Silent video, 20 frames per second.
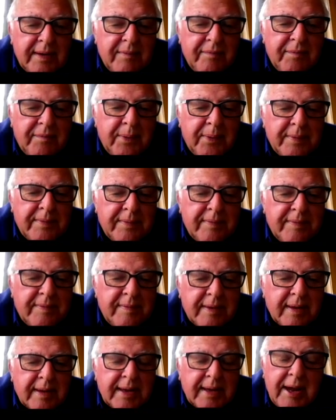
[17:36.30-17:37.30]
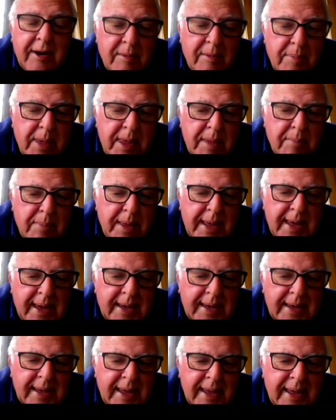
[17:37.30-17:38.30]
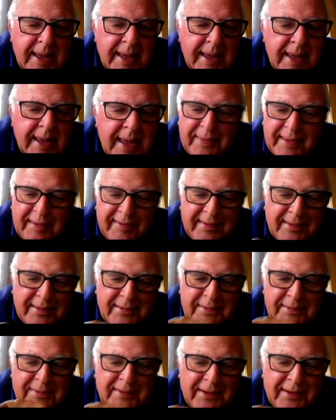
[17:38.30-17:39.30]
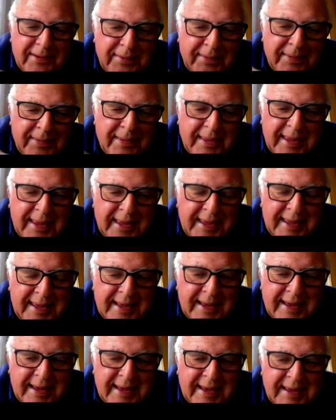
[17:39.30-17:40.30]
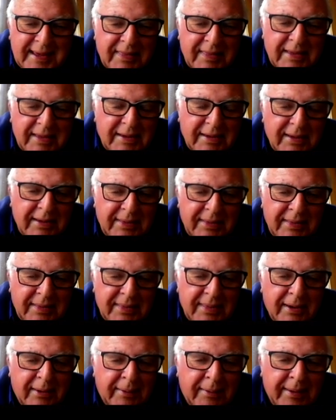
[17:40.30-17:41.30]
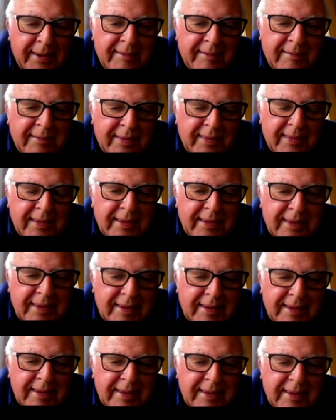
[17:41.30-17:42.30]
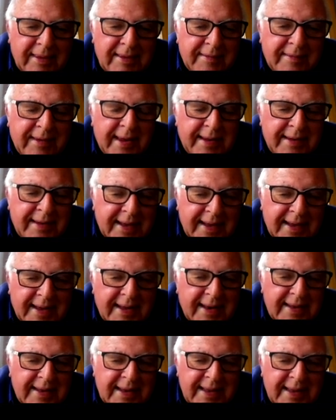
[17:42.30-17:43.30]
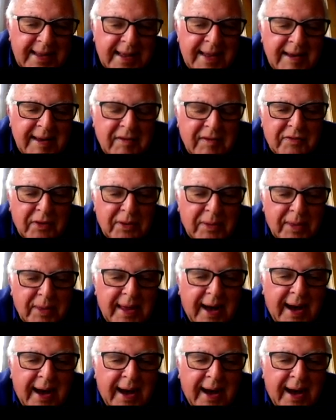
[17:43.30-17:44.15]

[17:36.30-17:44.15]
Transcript: First Caribbean Bank, but they still show the orange and the magenta color, so that